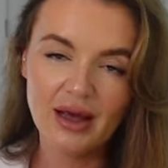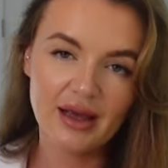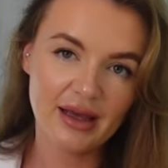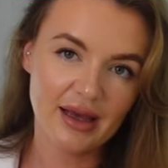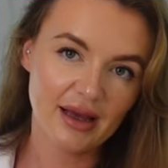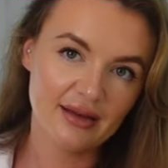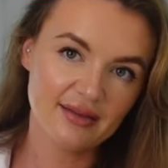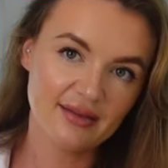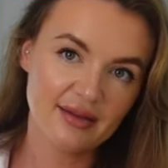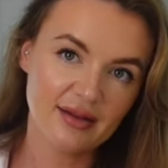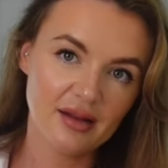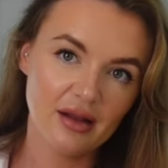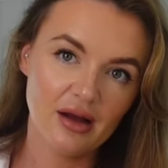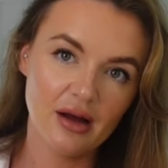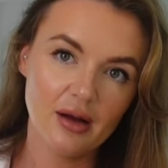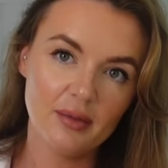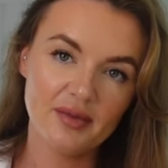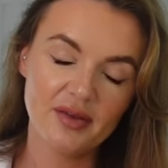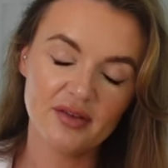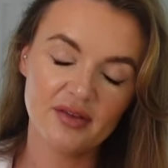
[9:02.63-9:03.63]
kids
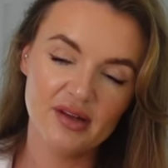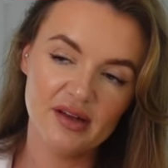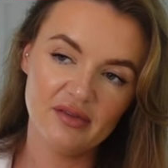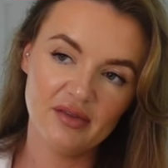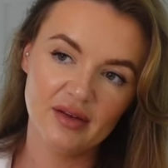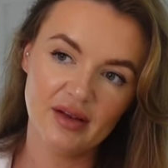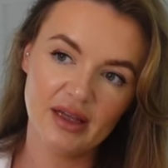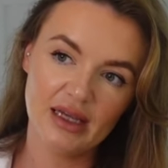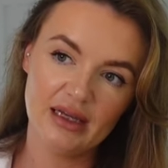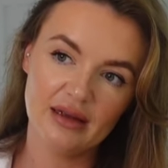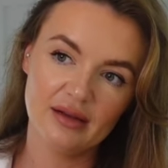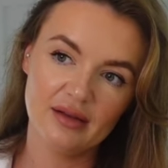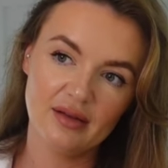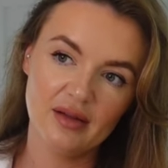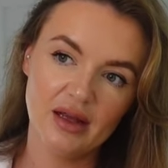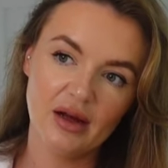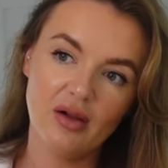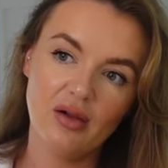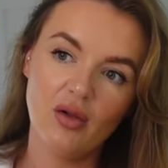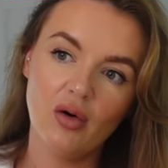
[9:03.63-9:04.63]
clubs, there's even like
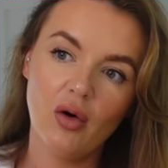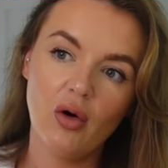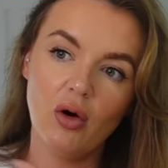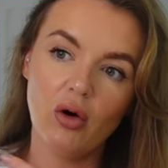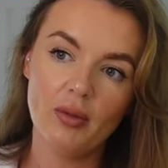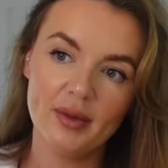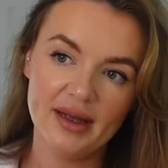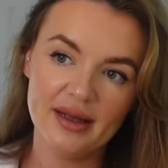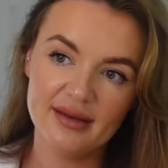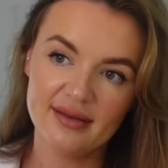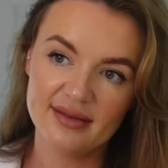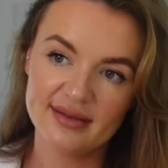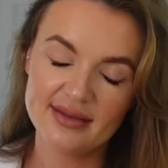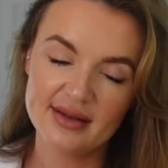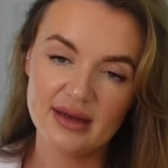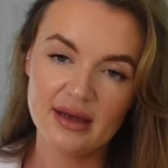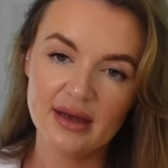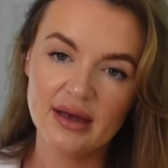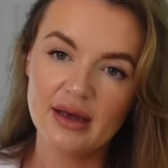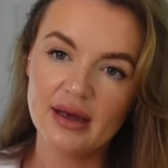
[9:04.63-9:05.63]
little hobbies.